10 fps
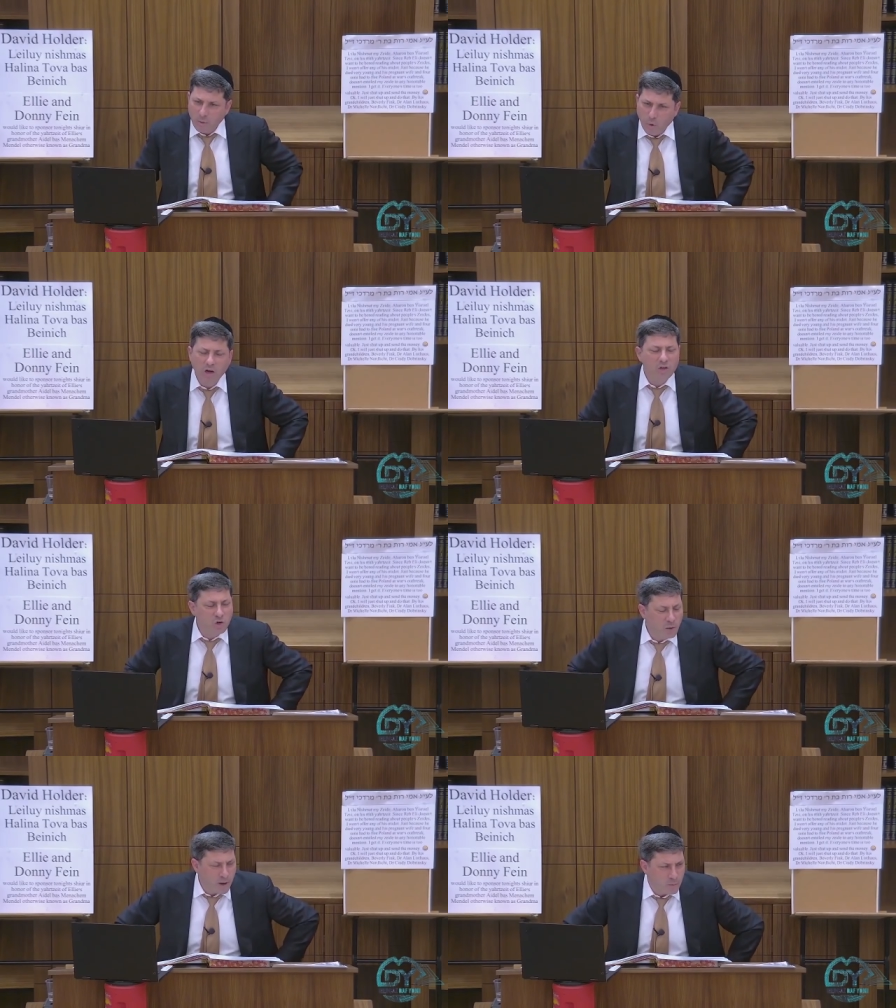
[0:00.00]
What could you
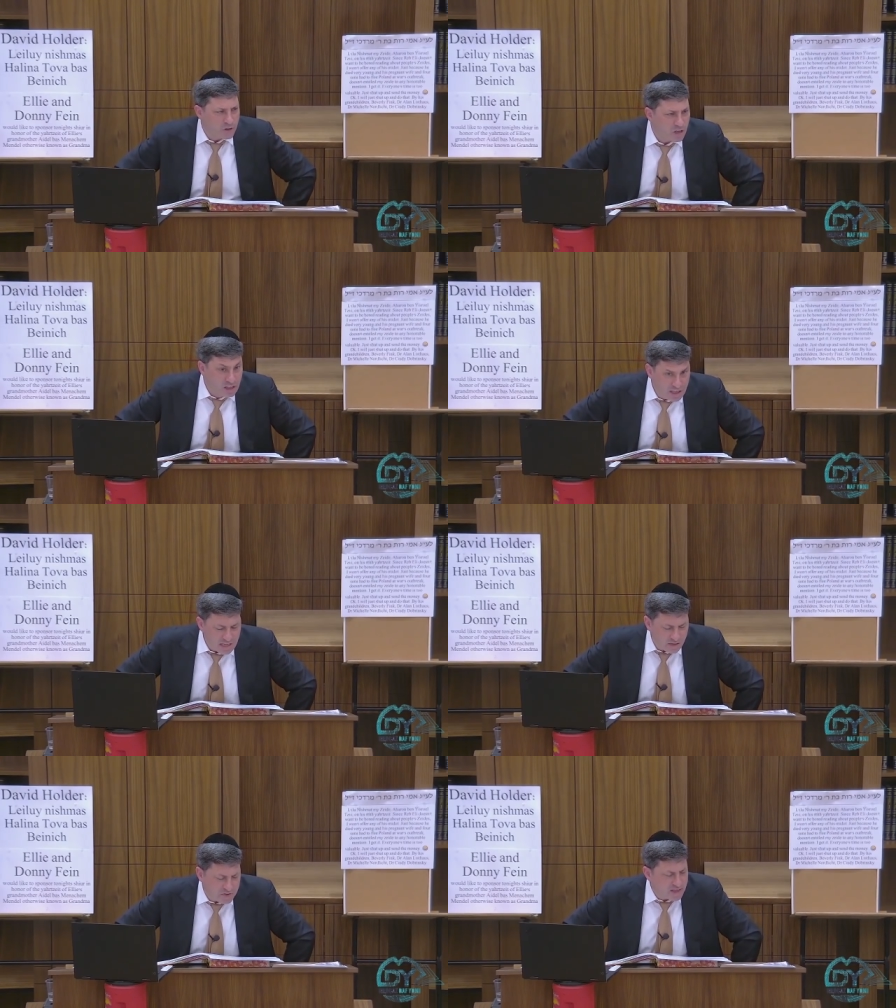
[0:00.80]
come up with? A
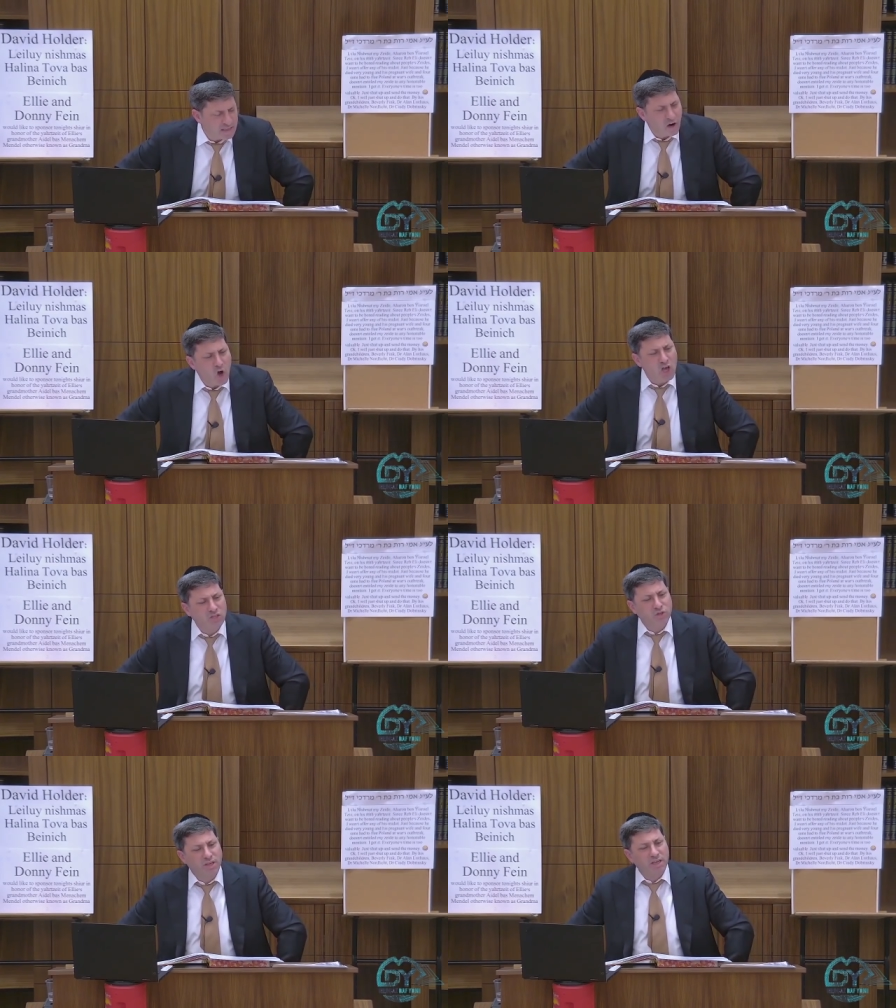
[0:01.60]
list of things that are
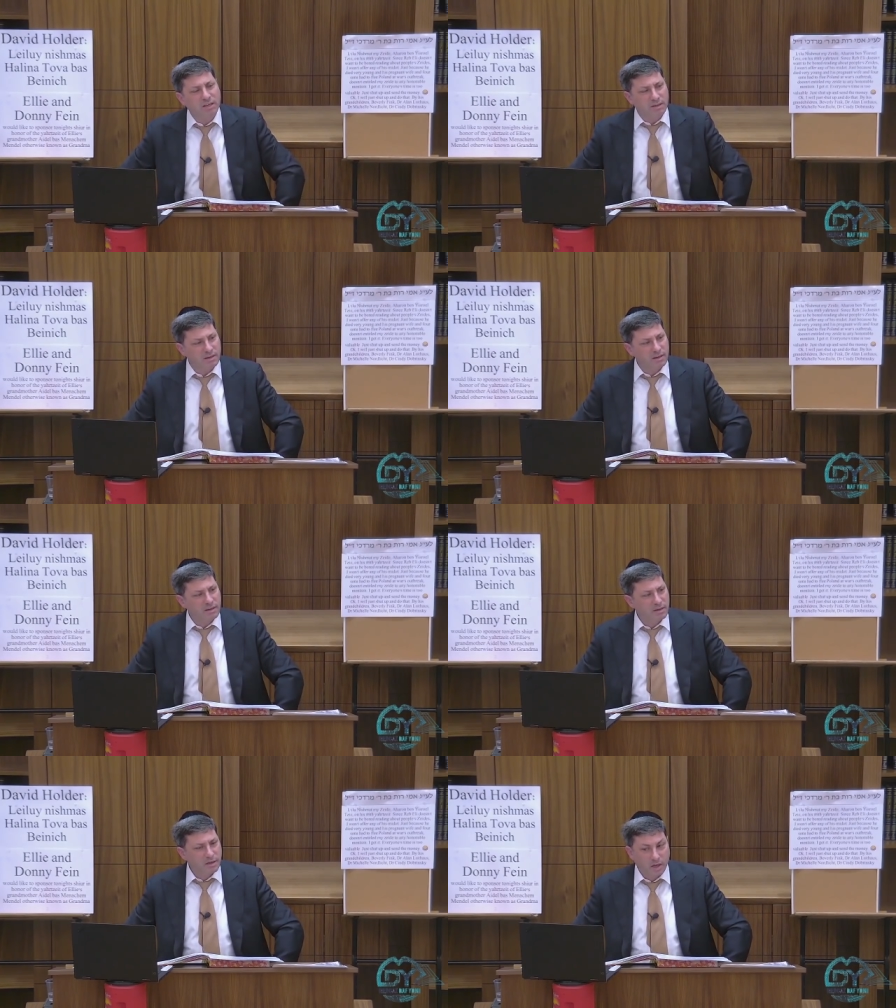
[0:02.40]
usr to eat.
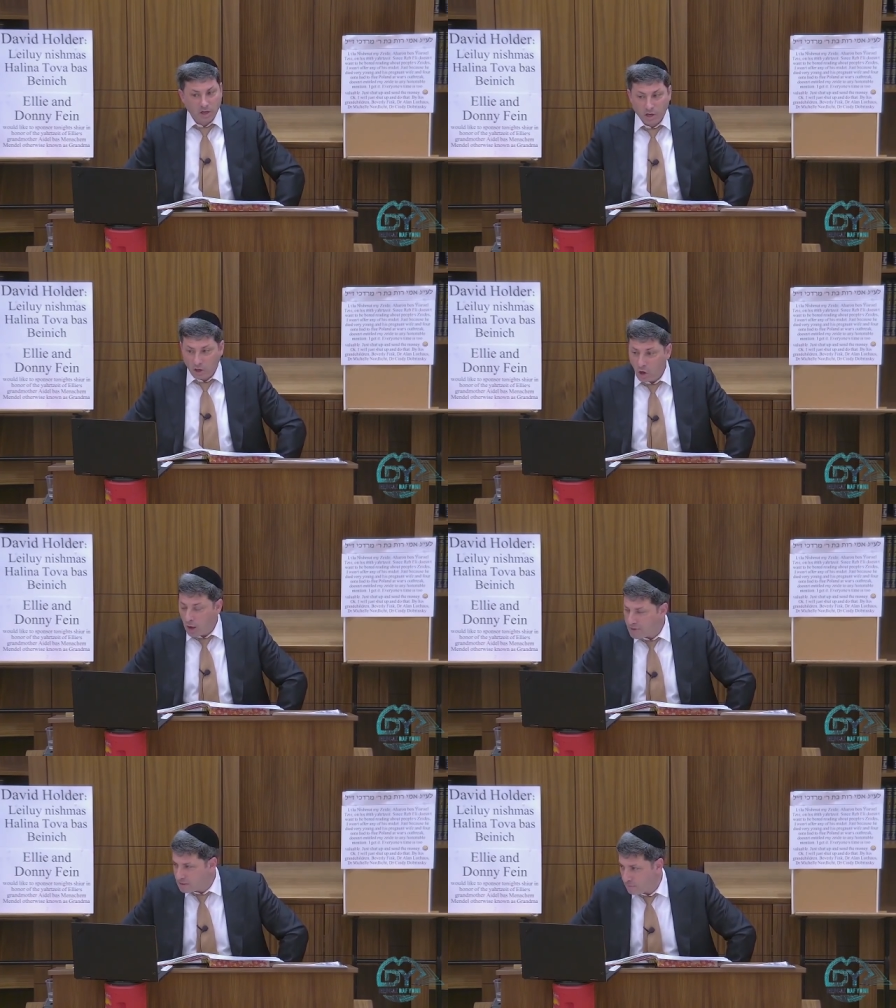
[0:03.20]

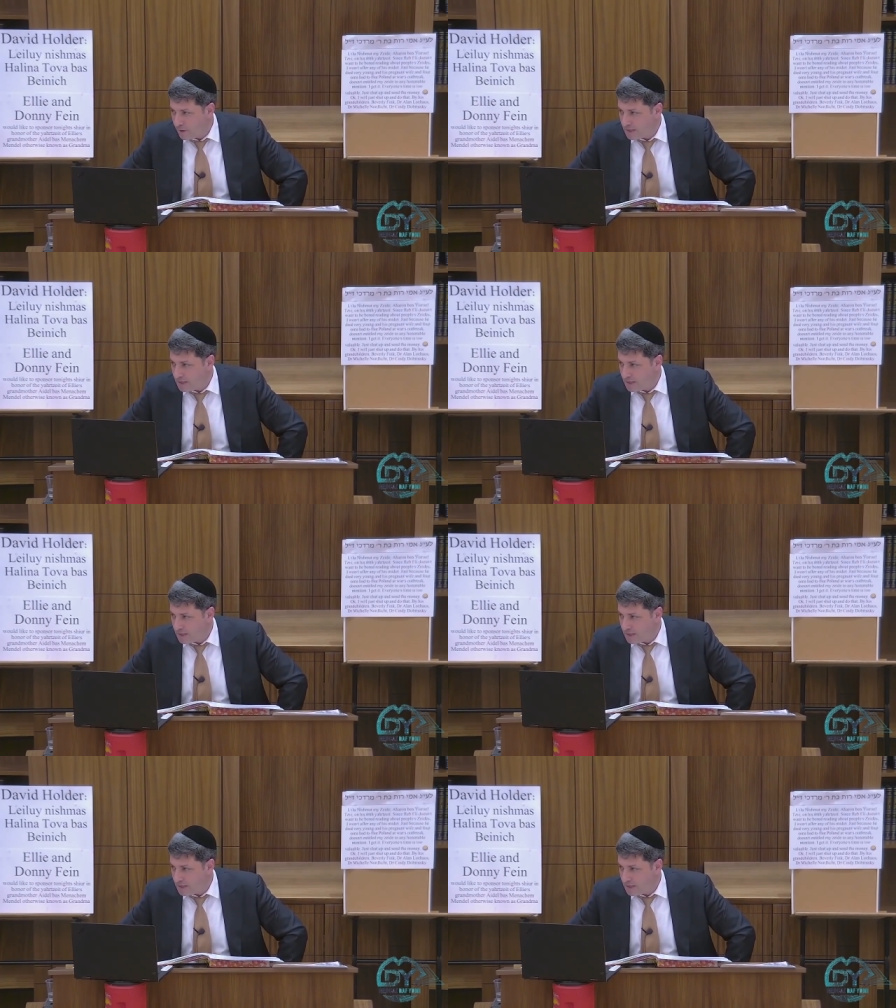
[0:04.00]
Chametz on